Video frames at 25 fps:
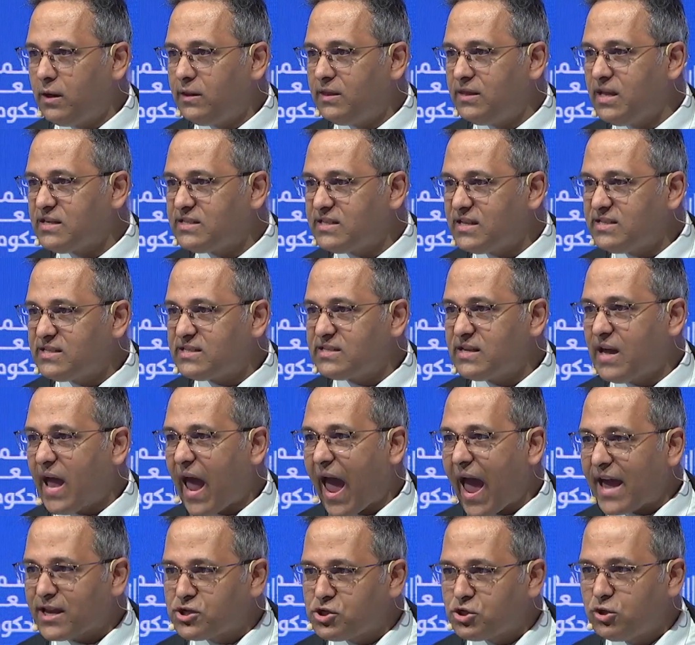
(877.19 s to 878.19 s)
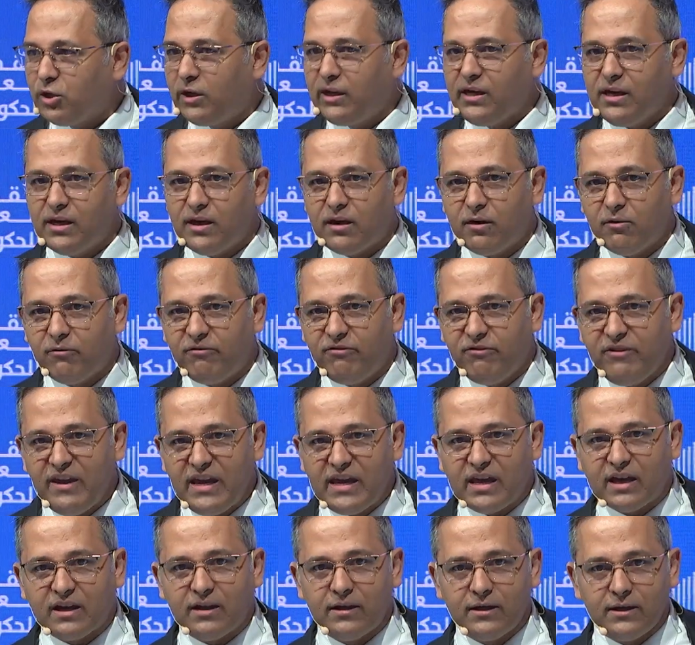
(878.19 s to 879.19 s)
This is actually a
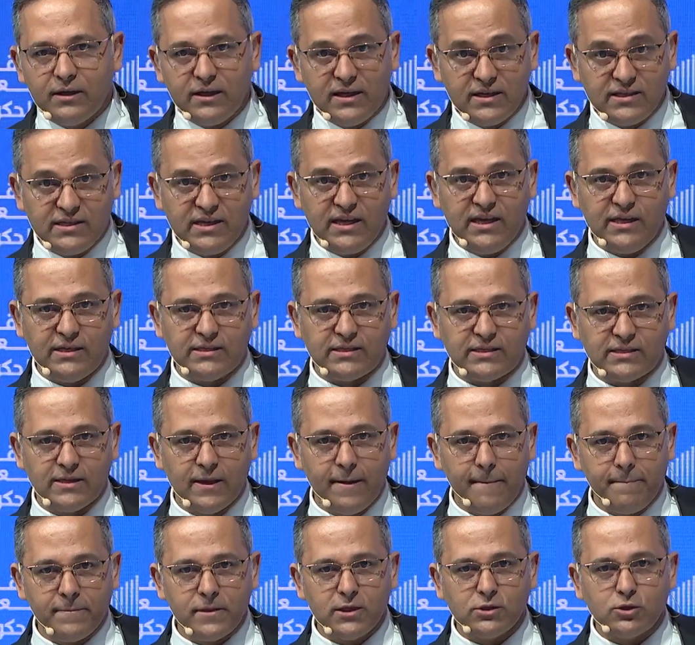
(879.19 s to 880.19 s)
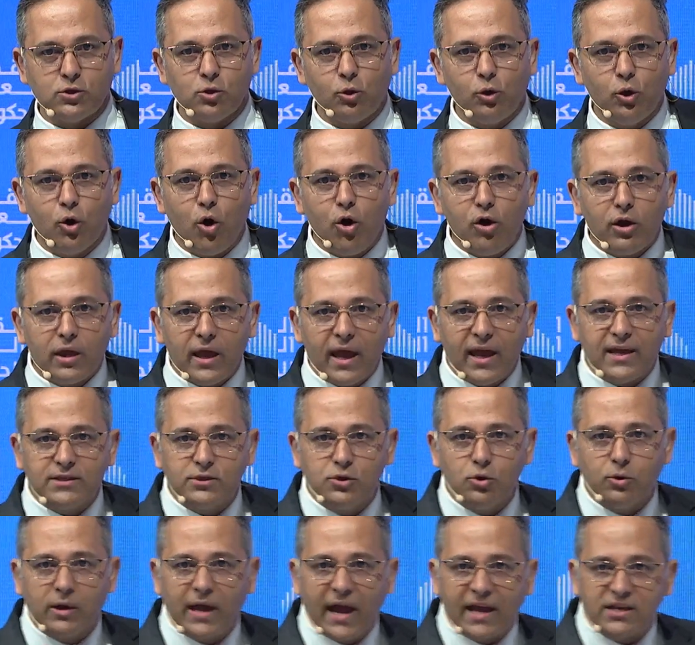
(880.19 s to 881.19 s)
weak disease, so long as
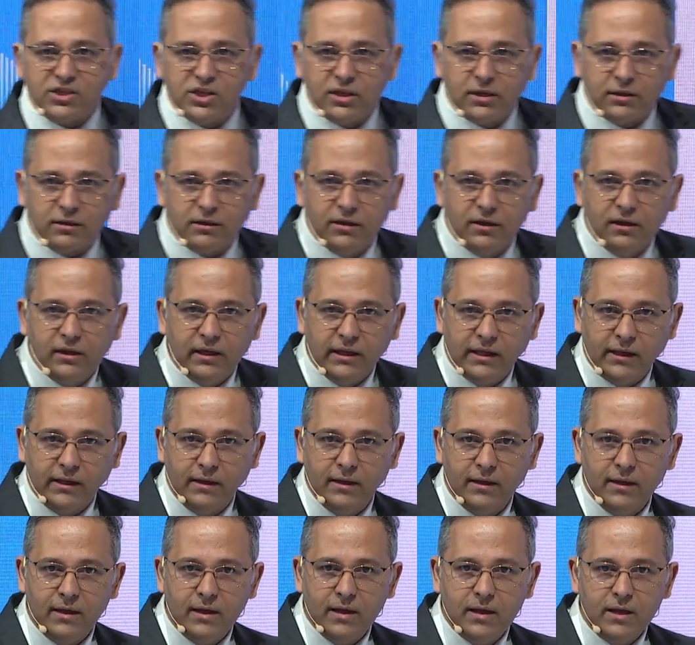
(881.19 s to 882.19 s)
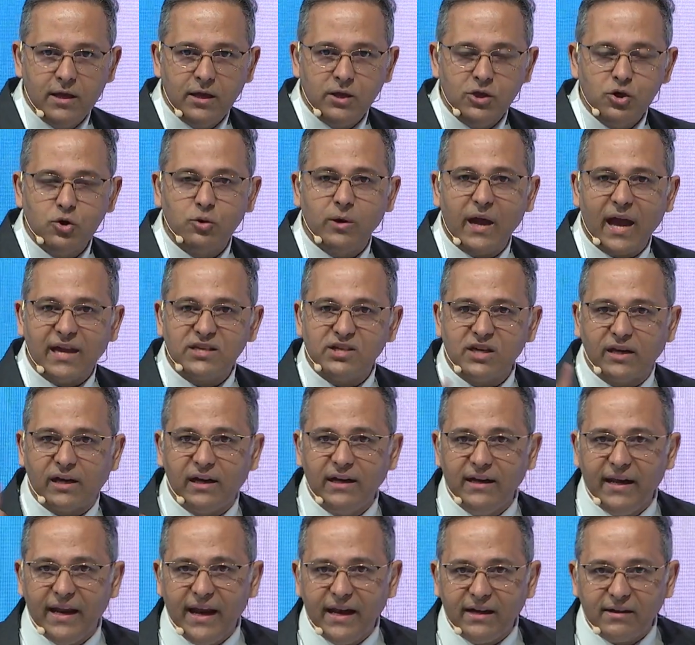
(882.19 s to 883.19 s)
you catch it early. You catch it
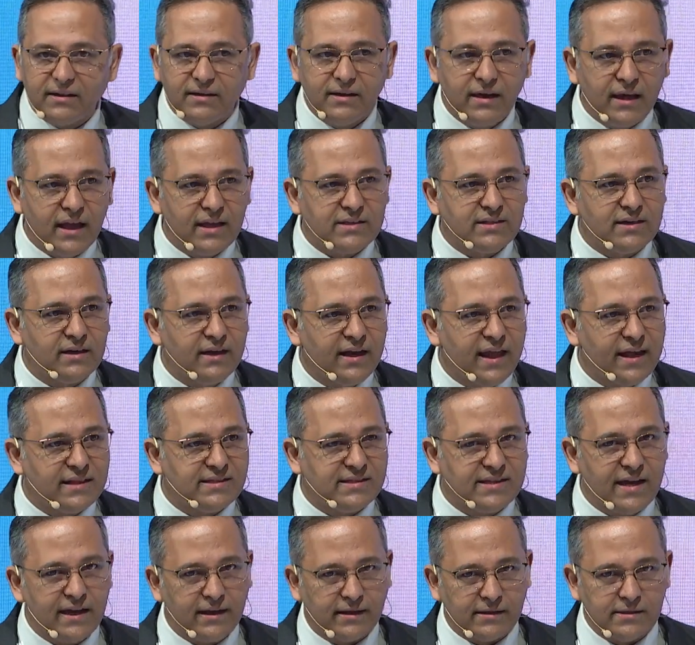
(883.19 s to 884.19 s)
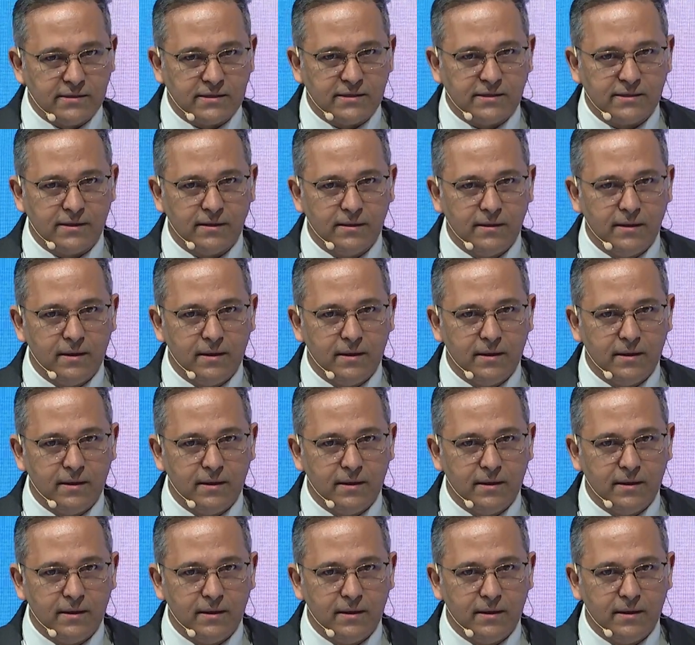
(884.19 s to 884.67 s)
late, it's a death sentence.